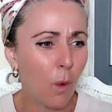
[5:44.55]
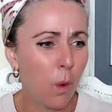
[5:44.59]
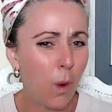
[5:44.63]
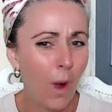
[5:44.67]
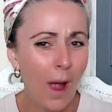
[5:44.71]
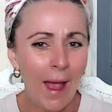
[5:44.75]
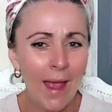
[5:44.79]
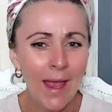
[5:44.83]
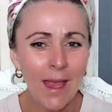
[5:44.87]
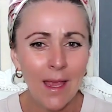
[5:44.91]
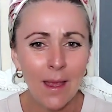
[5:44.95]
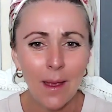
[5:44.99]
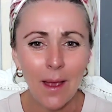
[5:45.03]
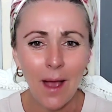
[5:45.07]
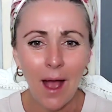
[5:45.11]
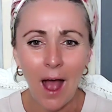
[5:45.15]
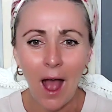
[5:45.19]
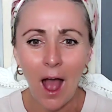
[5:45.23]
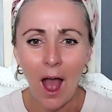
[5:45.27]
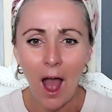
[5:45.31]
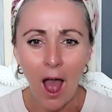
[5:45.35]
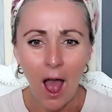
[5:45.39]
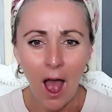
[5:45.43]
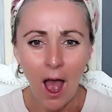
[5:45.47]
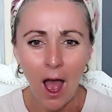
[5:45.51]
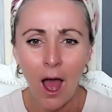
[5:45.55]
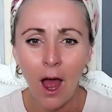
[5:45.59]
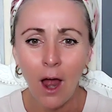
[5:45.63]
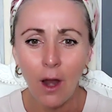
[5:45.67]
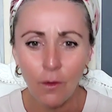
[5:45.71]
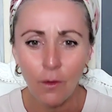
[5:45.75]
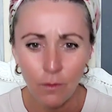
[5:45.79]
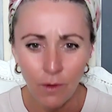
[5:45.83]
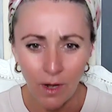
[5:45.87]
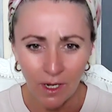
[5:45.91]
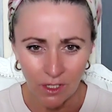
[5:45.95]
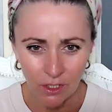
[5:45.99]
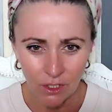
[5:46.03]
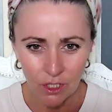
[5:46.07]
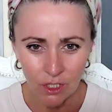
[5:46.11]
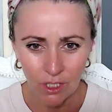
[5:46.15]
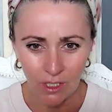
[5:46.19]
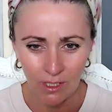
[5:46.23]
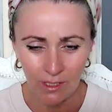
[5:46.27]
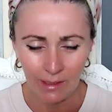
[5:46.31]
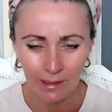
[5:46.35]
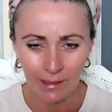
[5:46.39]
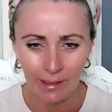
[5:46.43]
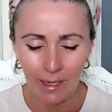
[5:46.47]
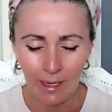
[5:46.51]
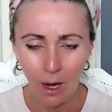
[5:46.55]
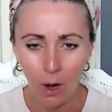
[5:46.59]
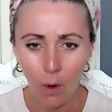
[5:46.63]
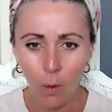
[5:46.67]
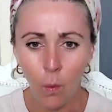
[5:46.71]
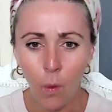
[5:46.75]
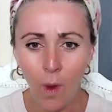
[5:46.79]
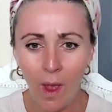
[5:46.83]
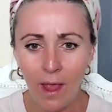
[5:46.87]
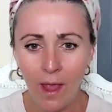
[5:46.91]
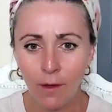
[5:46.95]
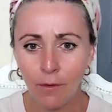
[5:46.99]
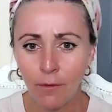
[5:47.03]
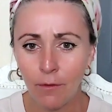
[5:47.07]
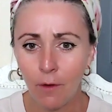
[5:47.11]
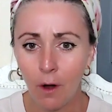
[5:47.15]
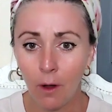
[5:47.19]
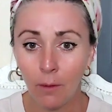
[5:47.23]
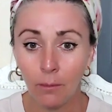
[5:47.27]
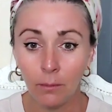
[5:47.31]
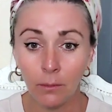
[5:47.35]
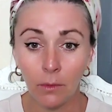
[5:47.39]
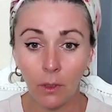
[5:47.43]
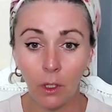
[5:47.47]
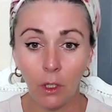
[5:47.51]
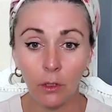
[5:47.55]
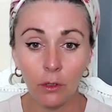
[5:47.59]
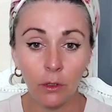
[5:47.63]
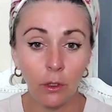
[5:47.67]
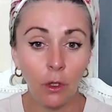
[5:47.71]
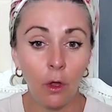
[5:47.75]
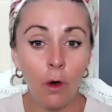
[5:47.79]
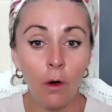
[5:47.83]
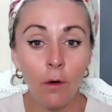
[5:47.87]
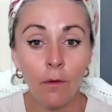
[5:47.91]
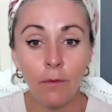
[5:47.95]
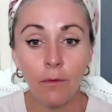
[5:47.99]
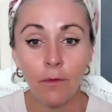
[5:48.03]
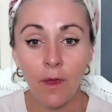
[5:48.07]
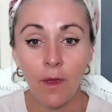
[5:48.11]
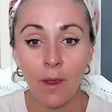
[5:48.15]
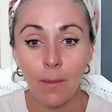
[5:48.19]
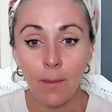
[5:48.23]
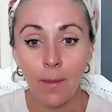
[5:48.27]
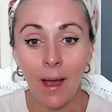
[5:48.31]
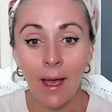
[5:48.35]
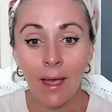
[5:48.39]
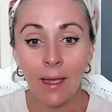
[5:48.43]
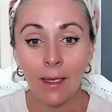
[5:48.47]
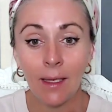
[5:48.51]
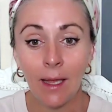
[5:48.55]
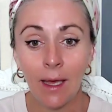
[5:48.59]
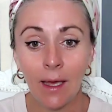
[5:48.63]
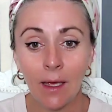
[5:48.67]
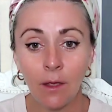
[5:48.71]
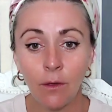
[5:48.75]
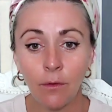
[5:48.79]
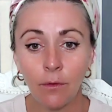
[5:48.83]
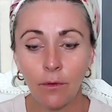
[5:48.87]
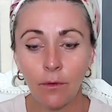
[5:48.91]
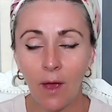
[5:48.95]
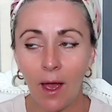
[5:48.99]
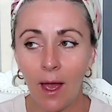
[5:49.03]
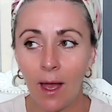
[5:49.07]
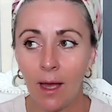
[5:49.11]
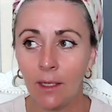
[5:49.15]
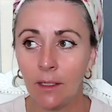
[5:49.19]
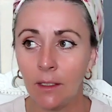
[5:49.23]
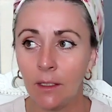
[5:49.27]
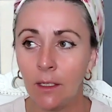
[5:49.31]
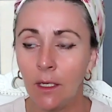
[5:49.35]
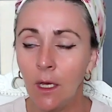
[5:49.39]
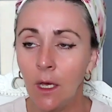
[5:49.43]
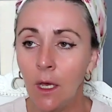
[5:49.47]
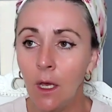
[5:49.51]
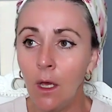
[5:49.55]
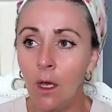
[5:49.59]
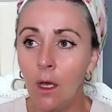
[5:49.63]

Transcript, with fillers: quite heart wrenchingly away from love in my life and